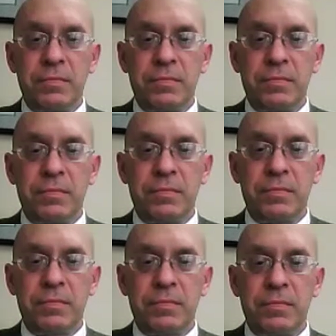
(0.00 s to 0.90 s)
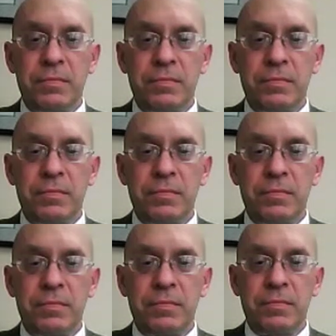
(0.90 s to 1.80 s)
I also
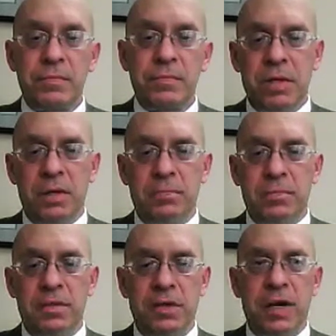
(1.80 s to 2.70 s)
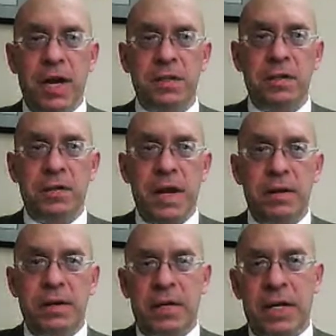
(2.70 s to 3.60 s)
suggest that
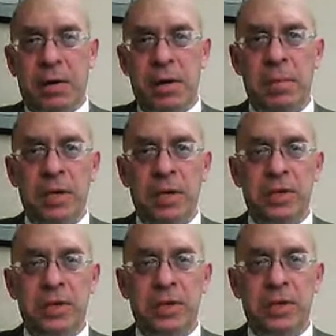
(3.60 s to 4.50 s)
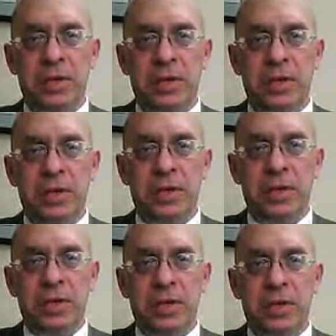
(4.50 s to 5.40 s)
here in Michigan,
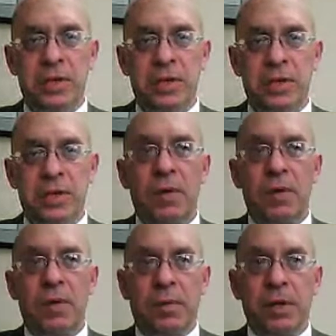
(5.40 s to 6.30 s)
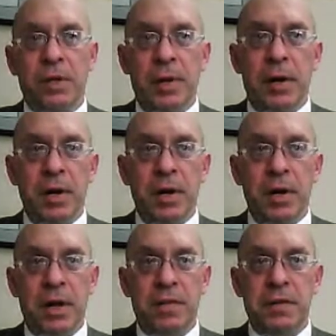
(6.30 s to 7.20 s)
we have a preliminary
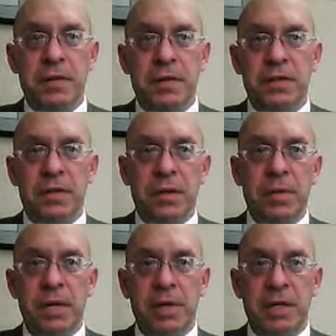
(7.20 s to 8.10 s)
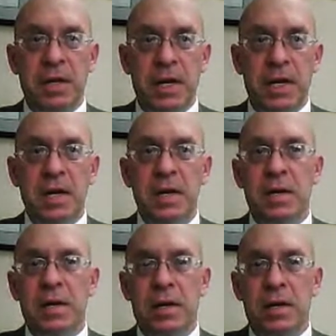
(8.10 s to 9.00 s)
breath test
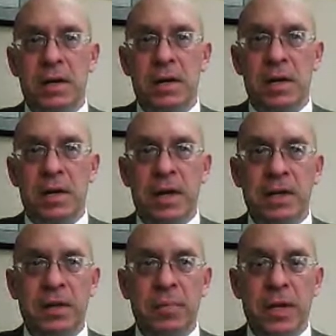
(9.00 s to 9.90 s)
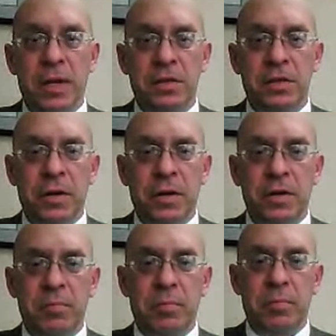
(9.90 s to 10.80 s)
that's administered
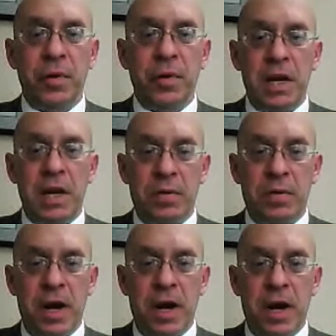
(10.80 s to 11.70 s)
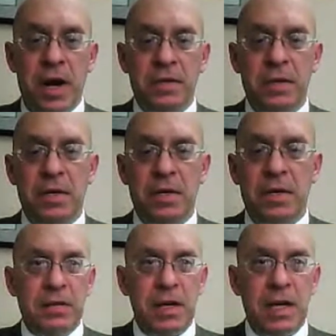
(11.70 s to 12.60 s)
pre-arrest, and
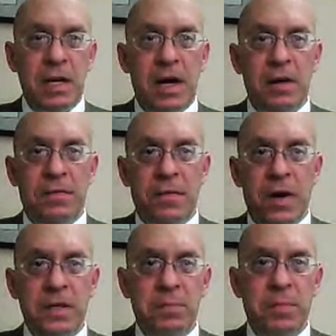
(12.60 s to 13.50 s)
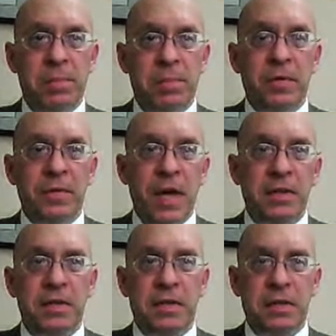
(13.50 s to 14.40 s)
I advise people not to
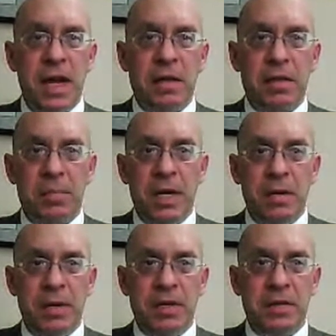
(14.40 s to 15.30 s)
take the PBT.